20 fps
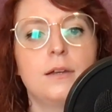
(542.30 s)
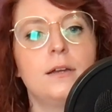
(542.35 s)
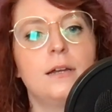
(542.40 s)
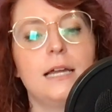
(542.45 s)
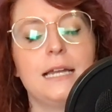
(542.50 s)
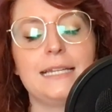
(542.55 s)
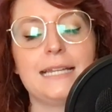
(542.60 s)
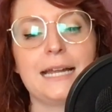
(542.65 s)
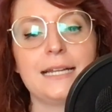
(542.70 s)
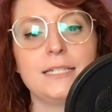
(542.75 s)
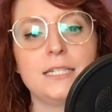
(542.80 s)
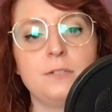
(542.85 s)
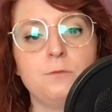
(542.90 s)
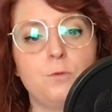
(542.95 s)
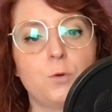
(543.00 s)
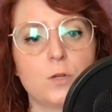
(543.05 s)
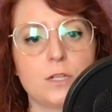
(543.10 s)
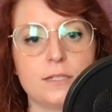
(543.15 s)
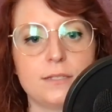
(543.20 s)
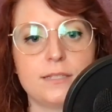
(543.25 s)
In
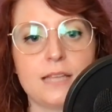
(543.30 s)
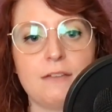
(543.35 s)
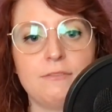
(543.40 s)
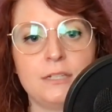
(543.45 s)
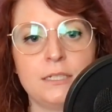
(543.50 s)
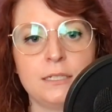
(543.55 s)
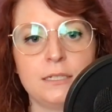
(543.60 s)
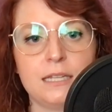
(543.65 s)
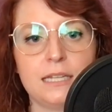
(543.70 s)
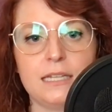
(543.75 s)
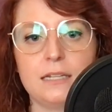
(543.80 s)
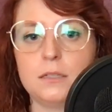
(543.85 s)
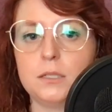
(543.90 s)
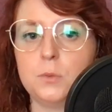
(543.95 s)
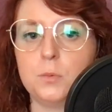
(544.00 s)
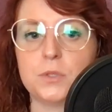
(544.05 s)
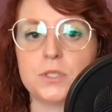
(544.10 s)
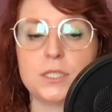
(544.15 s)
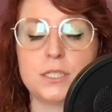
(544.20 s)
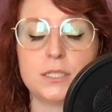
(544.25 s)
1947, Italy
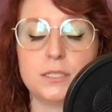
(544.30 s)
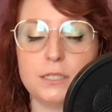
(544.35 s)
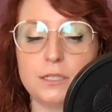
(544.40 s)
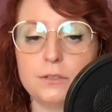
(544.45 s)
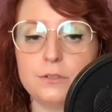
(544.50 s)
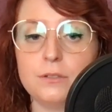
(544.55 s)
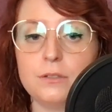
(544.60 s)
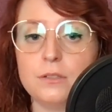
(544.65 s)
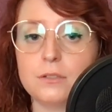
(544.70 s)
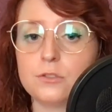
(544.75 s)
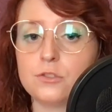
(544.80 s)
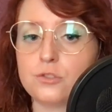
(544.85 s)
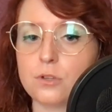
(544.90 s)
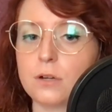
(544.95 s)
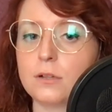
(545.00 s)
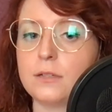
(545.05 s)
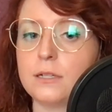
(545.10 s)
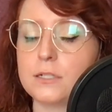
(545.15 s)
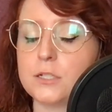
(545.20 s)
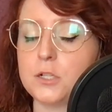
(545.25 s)
was still
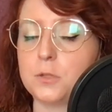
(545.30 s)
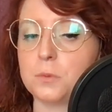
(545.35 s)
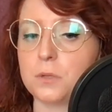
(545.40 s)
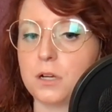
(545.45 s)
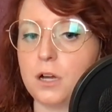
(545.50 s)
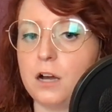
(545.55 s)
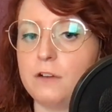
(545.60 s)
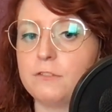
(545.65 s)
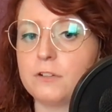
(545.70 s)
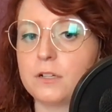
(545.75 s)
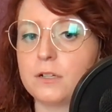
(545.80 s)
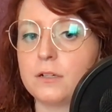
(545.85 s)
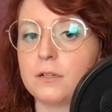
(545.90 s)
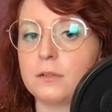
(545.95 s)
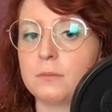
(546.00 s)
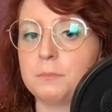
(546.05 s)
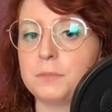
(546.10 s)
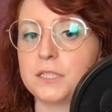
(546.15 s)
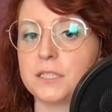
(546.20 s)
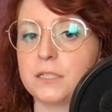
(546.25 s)
struggling to recover,
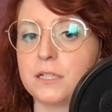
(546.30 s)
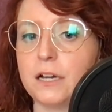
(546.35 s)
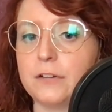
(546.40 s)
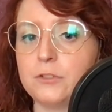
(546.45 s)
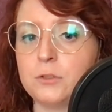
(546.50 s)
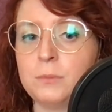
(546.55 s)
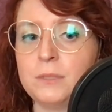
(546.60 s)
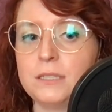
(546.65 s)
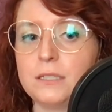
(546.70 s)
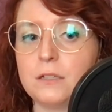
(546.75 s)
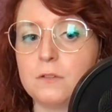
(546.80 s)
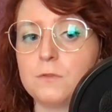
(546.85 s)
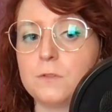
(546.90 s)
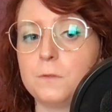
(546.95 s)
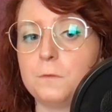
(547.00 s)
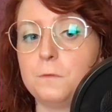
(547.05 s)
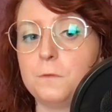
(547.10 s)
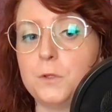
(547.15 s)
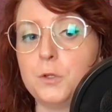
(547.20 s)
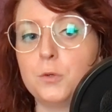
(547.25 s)
but the government
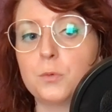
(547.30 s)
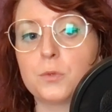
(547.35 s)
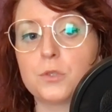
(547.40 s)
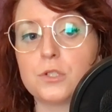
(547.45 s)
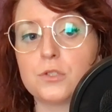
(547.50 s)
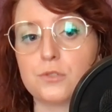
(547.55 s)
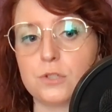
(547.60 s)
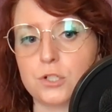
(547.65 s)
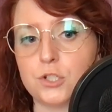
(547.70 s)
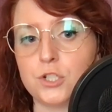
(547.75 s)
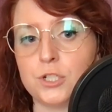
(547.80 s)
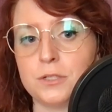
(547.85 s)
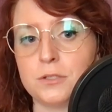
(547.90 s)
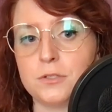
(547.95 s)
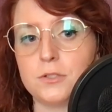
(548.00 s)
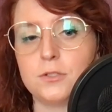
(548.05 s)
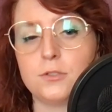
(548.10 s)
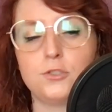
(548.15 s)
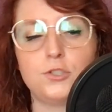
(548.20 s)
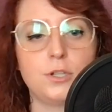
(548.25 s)
lifted fuel
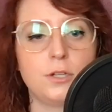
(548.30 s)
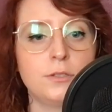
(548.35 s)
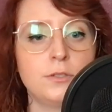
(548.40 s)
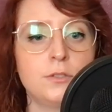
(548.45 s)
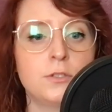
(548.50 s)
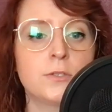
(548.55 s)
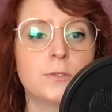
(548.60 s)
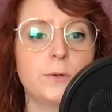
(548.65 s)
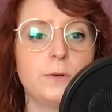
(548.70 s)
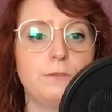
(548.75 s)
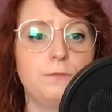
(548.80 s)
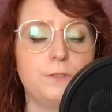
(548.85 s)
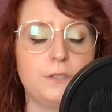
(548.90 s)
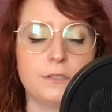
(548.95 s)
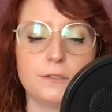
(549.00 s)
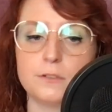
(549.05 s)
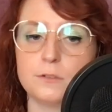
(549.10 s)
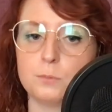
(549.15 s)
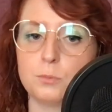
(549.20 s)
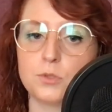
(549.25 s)
restrictions just so a
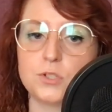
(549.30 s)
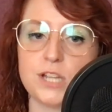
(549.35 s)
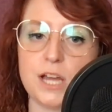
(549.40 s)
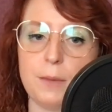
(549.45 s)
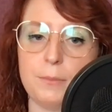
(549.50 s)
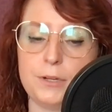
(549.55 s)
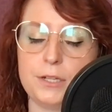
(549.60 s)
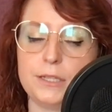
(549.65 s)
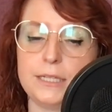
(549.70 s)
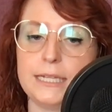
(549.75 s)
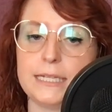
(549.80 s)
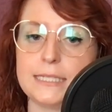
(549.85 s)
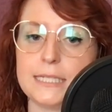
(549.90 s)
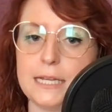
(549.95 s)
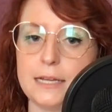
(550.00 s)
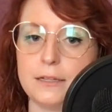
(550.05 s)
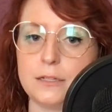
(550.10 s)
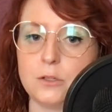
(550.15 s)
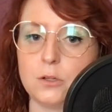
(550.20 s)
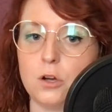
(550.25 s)
field of predominantly
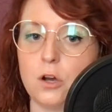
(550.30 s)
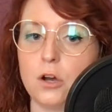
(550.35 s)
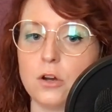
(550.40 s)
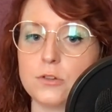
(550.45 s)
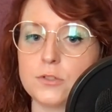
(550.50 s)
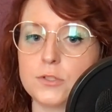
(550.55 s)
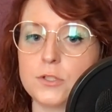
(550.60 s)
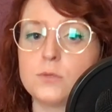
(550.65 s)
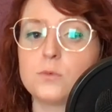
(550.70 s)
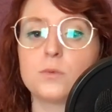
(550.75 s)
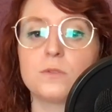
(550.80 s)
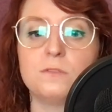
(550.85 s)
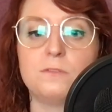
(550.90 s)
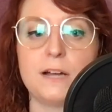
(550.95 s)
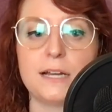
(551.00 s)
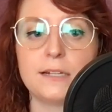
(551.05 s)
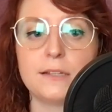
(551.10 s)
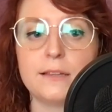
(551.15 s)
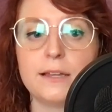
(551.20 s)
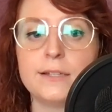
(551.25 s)
Italian cars could
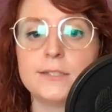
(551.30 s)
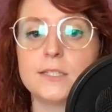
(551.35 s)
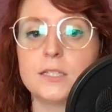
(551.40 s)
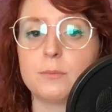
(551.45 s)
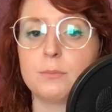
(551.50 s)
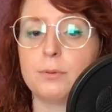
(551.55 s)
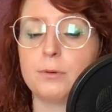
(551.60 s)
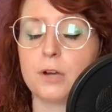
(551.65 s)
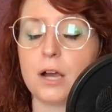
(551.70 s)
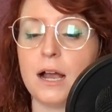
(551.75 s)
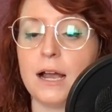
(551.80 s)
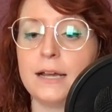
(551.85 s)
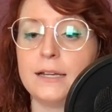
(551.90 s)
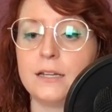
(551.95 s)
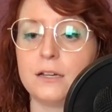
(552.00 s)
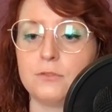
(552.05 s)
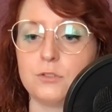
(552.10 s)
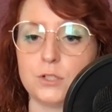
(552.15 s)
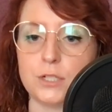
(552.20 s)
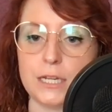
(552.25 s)
revitalize the pride
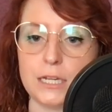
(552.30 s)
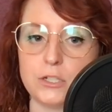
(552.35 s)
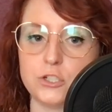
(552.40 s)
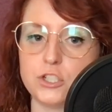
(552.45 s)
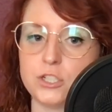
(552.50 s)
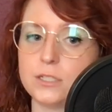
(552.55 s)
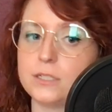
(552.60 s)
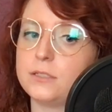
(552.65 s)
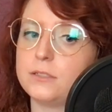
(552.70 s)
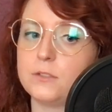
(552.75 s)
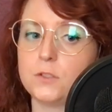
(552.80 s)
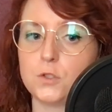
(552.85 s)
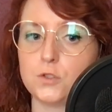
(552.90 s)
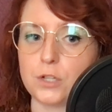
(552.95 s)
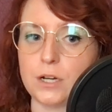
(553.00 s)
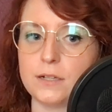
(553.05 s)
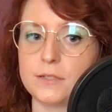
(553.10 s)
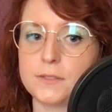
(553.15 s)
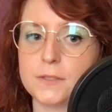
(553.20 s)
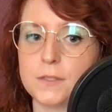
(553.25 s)
of a nation in
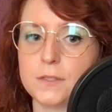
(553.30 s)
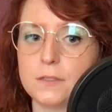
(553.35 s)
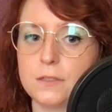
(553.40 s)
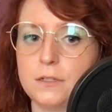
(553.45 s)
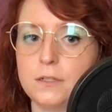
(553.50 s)
distress.